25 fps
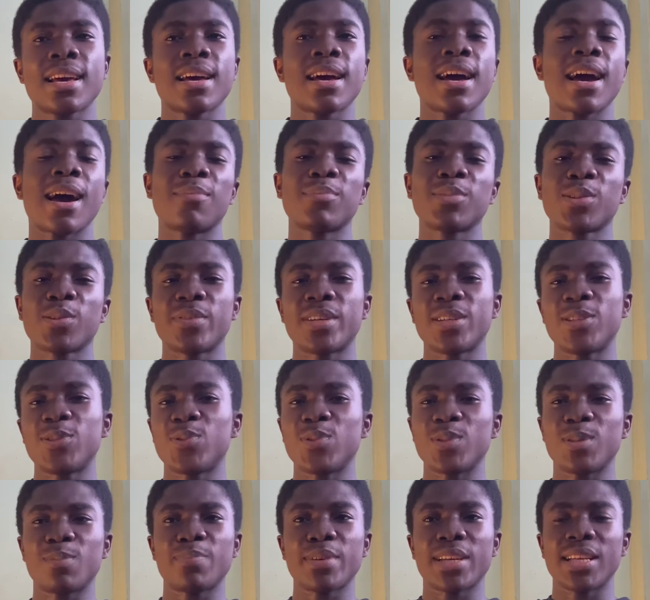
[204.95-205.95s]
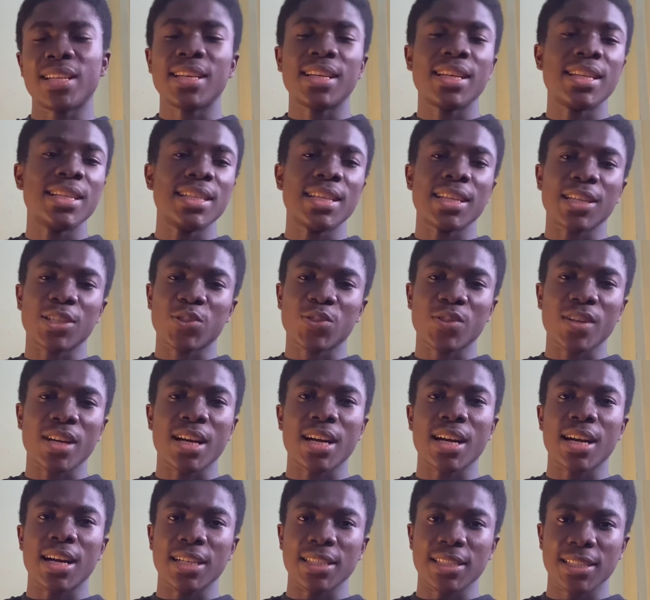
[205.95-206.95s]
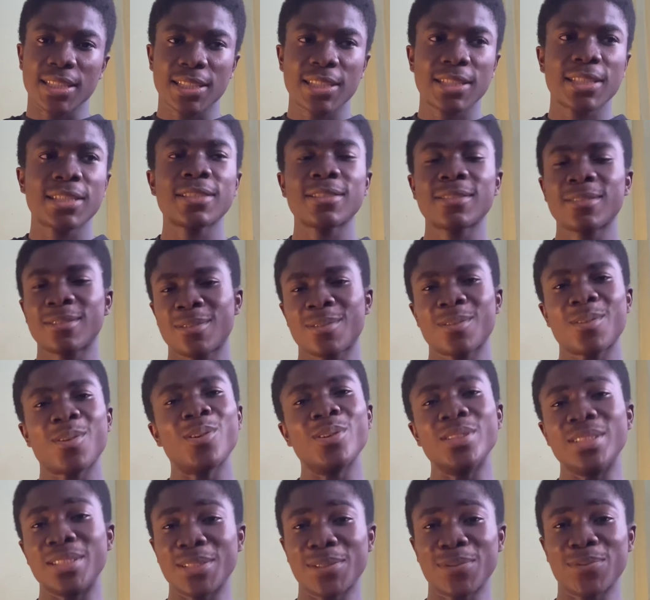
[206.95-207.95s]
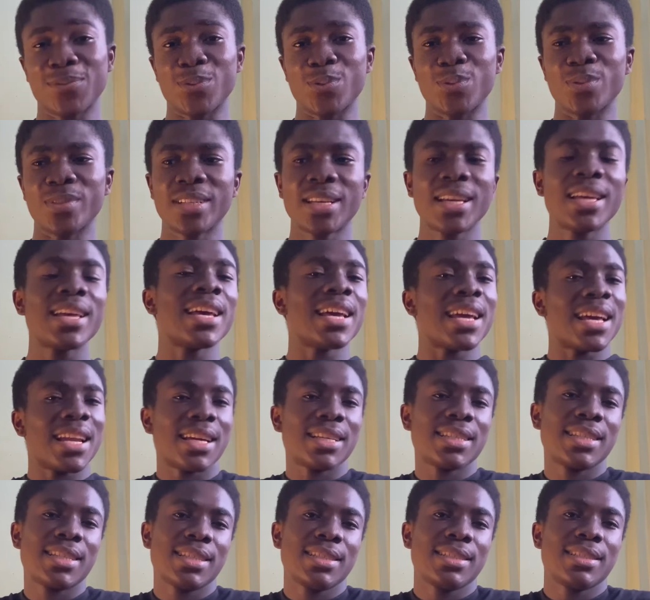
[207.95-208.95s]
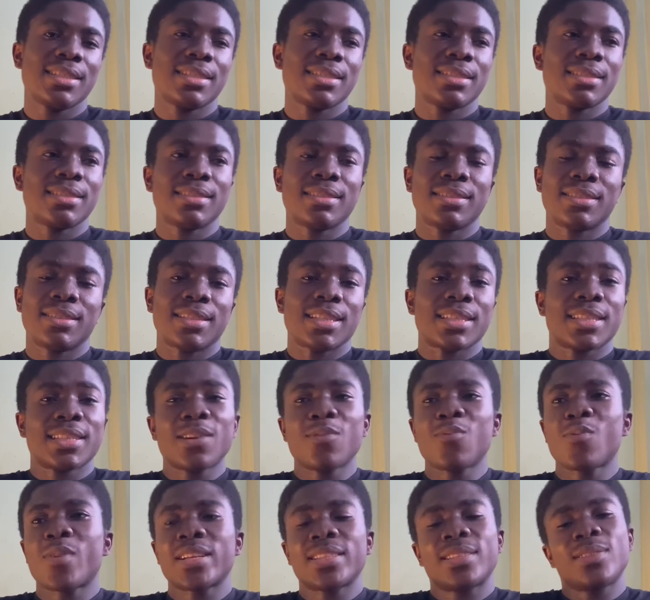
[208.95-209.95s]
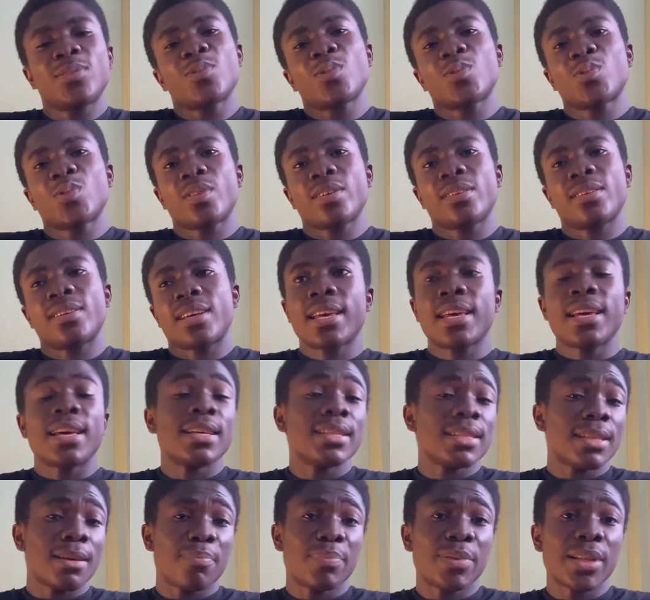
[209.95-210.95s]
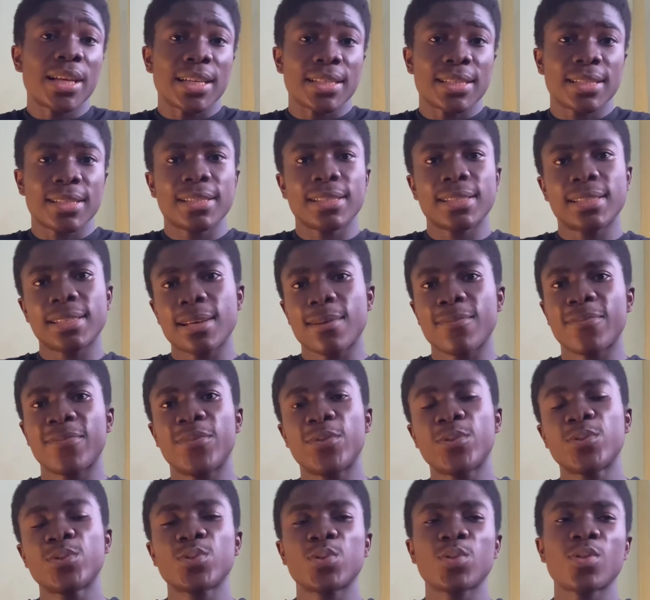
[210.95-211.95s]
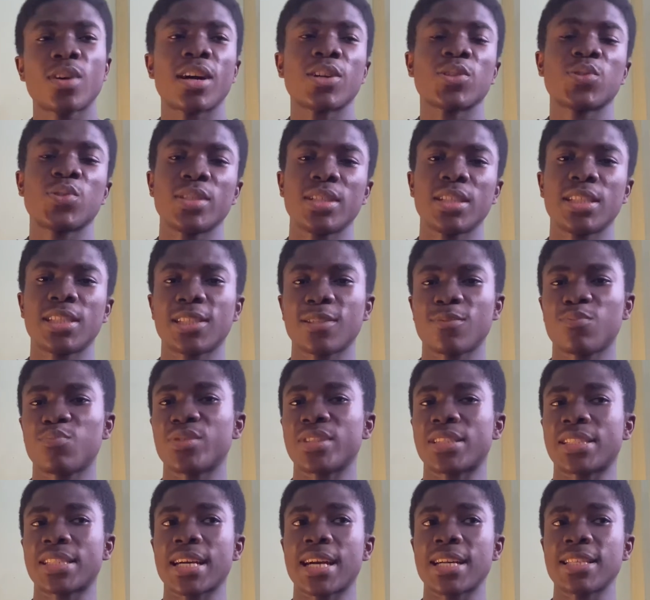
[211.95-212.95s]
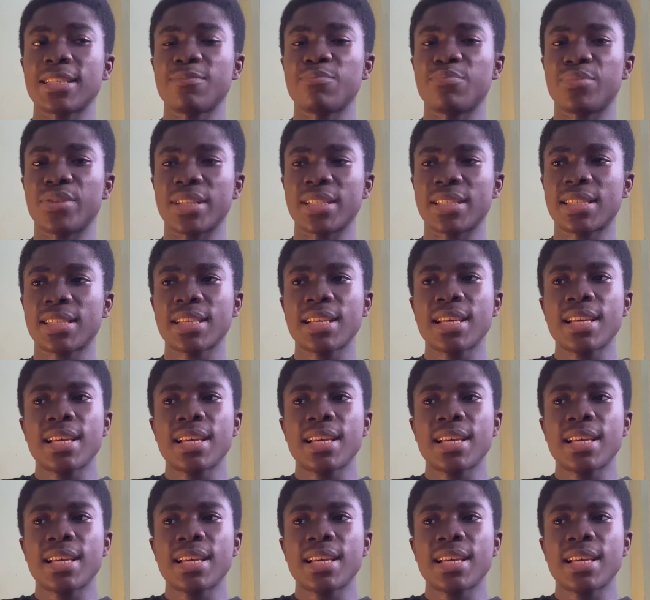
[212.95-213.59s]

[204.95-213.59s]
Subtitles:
I'm not ready to spend any extra cash on this phone, and I think the 10 watts is also a plus. Some phones don't actually ship with charging bricks,